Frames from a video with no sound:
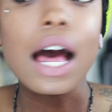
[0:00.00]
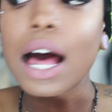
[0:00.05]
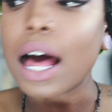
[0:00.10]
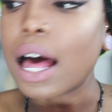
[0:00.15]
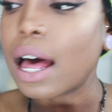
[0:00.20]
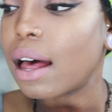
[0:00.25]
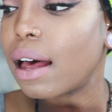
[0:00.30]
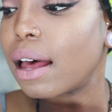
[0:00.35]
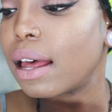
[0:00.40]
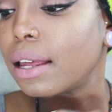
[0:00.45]

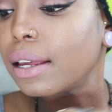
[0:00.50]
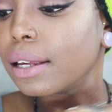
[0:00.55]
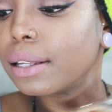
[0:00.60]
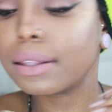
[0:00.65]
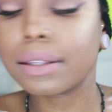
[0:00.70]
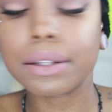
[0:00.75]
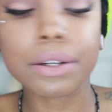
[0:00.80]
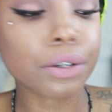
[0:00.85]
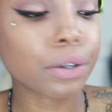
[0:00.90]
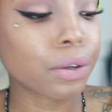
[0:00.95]
a
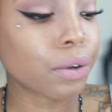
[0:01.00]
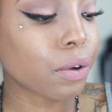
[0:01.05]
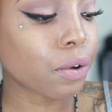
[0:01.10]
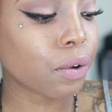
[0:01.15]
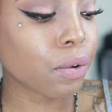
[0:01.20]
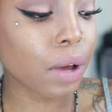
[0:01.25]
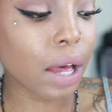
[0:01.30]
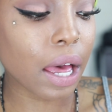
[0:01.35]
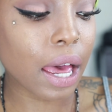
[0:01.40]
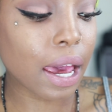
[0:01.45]

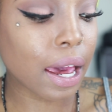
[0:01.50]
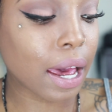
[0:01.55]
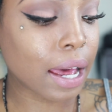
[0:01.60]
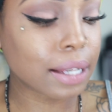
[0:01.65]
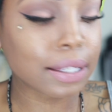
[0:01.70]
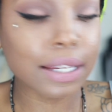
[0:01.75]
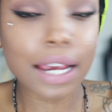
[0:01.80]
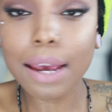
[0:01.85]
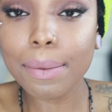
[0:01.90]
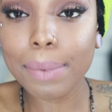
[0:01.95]
little
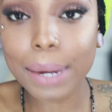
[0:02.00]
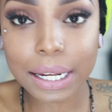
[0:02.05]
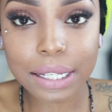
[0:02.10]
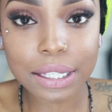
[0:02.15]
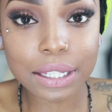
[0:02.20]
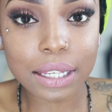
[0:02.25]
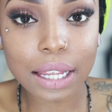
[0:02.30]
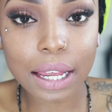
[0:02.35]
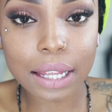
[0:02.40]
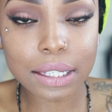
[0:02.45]

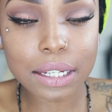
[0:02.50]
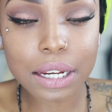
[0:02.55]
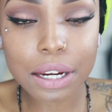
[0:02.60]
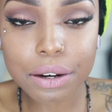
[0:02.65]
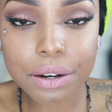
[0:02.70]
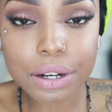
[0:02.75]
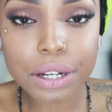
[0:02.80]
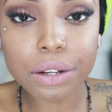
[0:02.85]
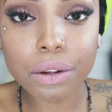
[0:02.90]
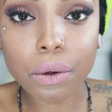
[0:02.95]

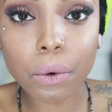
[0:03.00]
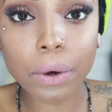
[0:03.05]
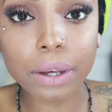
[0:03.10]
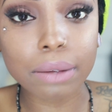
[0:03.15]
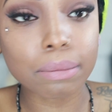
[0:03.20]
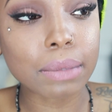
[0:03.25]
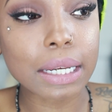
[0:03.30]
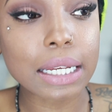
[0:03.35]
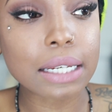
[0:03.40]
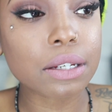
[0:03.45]
antibacterial
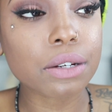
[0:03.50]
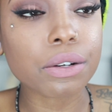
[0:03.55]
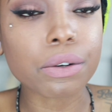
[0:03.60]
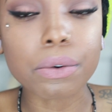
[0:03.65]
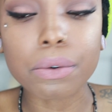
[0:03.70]
ointment,